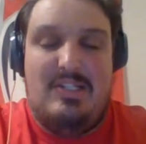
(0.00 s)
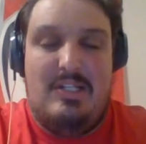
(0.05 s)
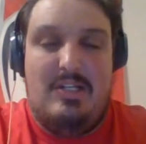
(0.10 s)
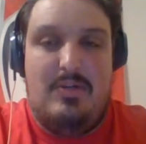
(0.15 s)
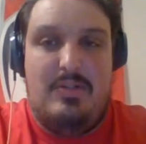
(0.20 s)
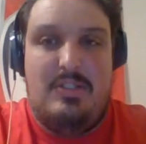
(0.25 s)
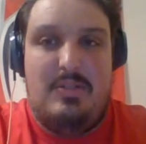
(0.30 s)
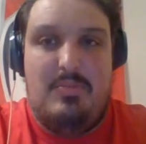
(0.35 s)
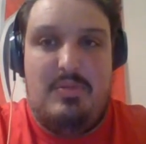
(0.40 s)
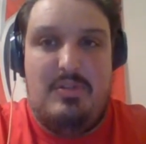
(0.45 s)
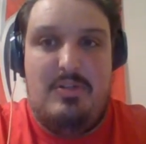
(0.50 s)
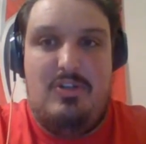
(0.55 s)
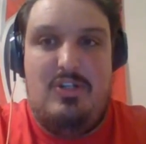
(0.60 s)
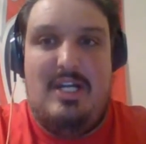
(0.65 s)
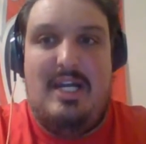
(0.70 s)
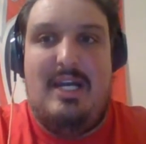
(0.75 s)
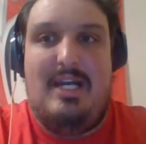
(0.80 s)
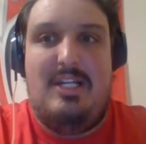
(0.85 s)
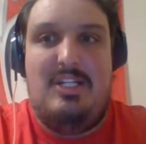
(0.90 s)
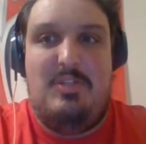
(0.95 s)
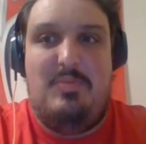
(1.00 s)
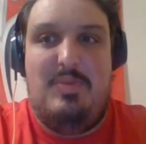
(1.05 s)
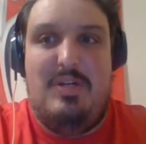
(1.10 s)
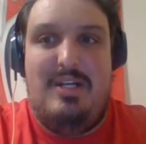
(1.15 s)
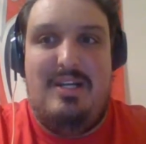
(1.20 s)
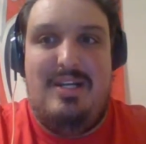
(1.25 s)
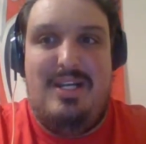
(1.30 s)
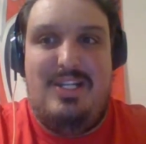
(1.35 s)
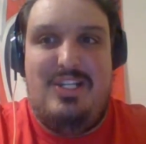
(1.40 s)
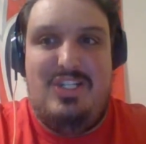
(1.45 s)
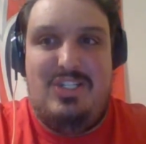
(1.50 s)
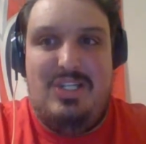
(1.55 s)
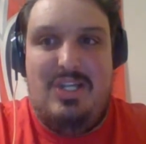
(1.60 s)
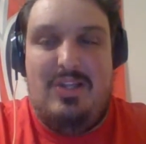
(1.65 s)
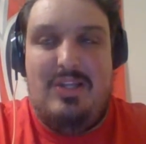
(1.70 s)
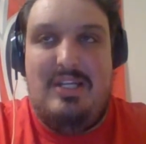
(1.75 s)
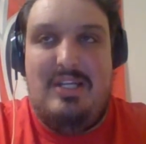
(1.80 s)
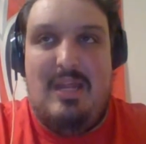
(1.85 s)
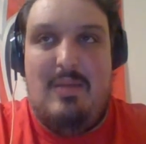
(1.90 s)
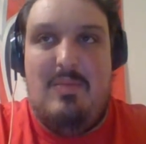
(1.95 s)
I know it's the Blue Jackets, but it's
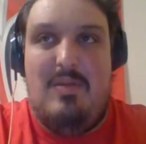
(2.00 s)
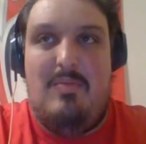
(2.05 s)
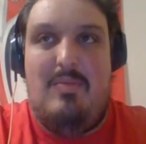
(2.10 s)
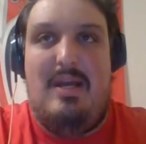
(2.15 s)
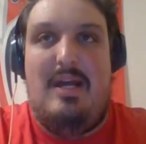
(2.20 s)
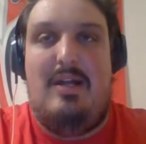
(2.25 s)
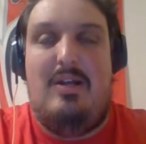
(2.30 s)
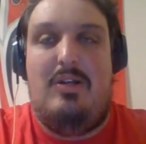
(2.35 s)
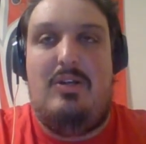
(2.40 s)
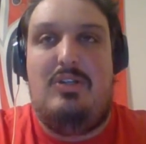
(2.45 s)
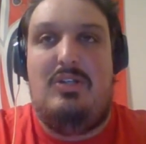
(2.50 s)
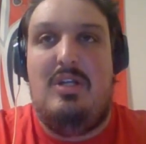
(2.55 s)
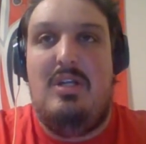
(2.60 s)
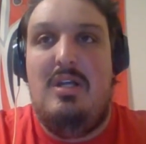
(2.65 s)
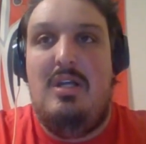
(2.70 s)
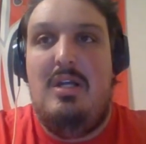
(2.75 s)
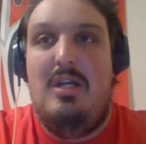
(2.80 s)
still a game that matters.